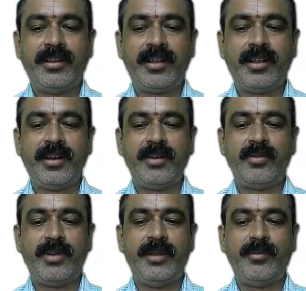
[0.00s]
that are not
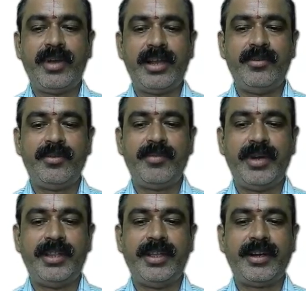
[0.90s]
only valued
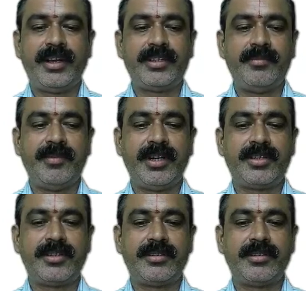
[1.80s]
by their
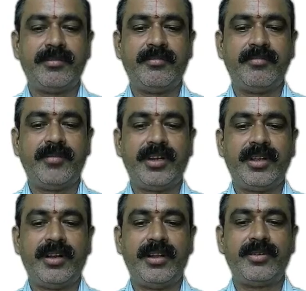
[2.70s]
customers but
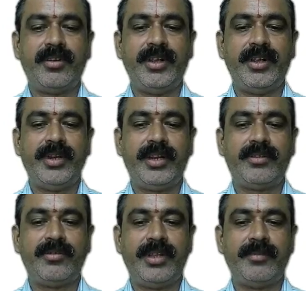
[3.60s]
are also
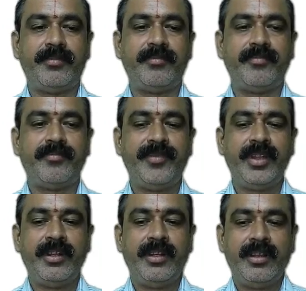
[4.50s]
unique to them.
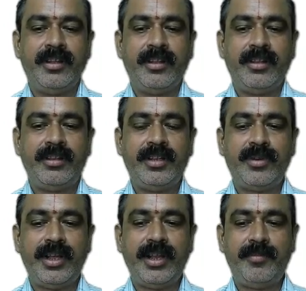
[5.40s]
This
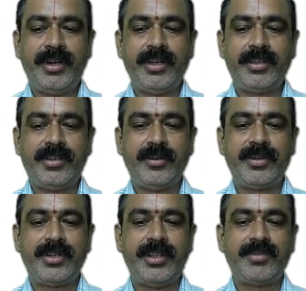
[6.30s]
would help
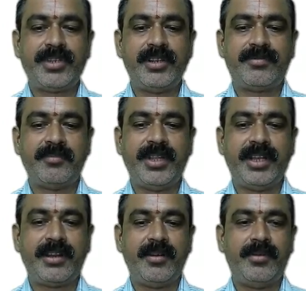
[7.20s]
distinguish themselves from
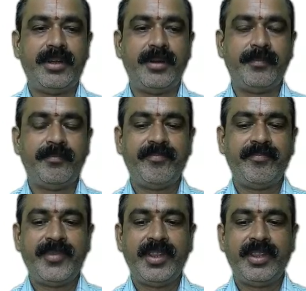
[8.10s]
the crowd.
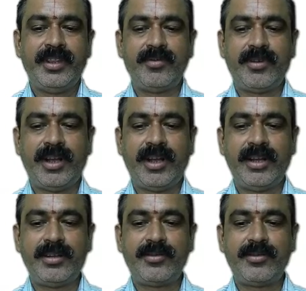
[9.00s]
This would
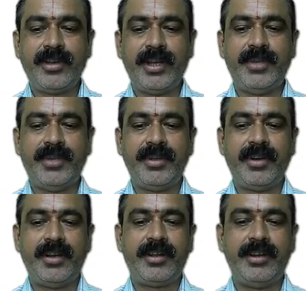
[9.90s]
also help them
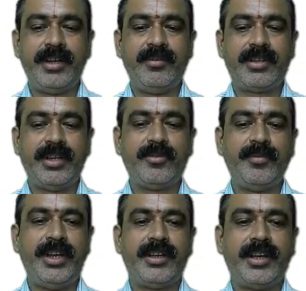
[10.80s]
evolve continuously to
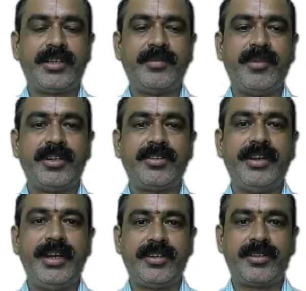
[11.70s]
meet
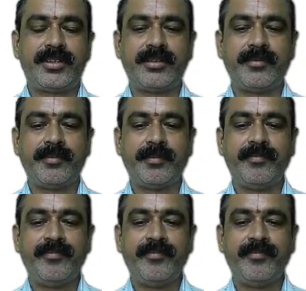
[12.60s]
customers' needs,